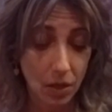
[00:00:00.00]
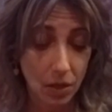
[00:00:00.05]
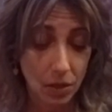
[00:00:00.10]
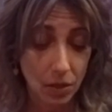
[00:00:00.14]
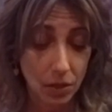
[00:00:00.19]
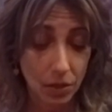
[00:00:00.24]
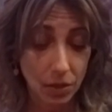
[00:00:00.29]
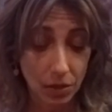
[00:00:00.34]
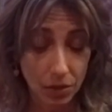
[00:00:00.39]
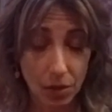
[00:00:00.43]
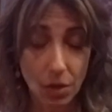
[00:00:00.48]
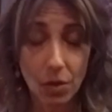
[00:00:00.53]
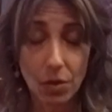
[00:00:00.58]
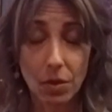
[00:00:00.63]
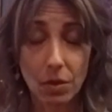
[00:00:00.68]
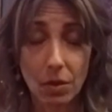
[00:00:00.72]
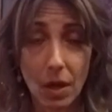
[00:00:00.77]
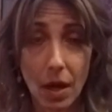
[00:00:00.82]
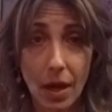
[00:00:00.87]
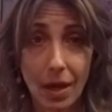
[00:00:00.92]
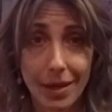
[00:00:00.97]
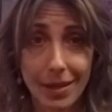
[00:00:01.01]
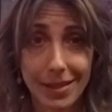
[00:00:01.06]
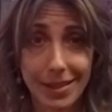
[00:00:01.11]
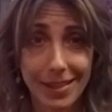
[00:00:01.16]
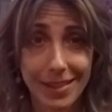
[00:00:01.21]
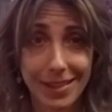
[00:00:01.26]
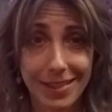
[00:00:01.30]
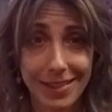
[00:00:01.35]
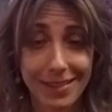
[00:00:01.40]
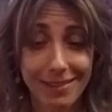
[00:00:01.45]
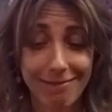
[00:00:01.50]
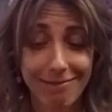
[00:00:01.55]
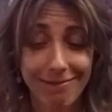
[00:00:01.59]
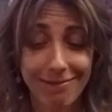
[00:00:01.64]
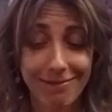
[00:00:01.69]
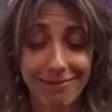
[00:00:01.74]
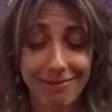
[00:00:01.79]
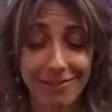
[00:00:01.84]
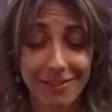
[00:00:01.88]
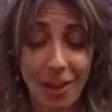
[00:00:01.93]
So you guys,
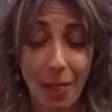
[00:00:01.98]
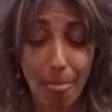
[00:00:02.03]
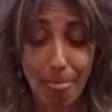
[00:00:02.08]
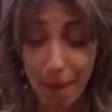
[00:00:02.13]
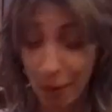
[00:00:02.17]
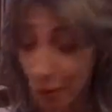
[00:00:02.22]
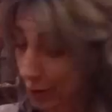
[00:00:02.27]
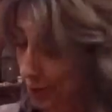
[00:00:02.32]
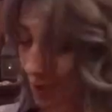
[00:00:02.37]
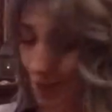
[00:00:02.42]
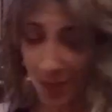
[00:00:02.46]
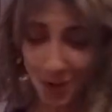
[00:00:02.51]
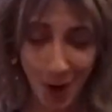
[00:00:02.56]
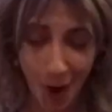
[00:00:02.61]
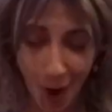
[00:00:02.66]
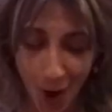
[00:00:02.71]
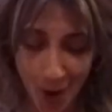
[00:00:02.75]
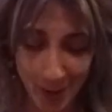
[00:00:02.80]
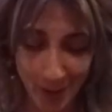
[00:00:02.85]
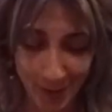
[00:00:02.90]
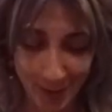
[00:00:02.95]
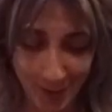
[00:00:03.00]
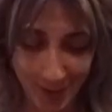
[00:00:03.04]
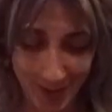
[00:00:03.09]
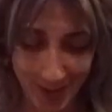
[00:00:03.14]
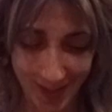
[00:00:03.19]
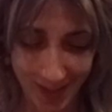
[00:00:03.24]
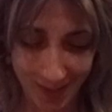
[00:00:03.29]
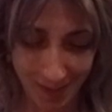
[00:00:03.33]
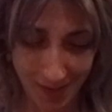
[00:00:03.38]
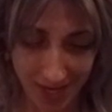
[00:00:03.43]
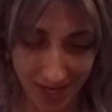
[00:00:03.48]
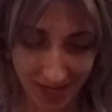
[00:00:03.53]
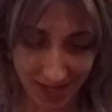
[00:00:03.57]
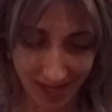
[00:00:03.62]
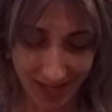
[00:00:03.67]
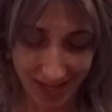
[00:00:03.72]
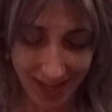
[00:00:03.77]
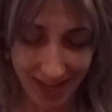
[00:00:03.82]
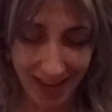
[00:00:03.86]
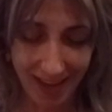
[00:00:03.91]
those are the cards for this
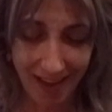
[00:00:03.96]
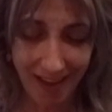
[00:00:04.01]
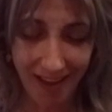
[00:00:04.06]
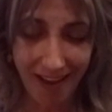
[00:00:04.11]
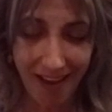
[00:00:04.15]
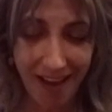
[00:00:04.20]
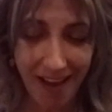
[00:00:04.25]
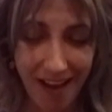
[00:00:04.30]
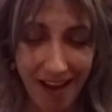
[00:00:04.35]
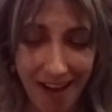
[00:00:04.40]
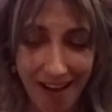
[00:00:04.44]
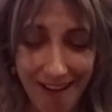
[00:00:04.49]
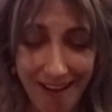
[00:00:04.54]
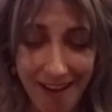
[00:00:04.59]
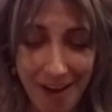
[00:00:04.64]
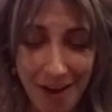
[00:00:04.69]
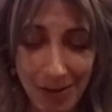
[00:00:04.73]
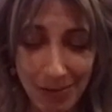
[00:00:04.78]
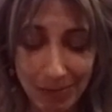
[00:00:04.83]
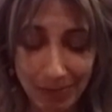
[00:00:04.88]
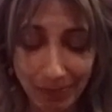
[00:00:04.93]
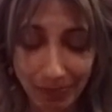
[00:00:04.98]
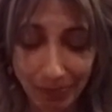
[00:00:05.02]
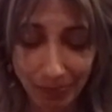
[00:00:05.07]
week. I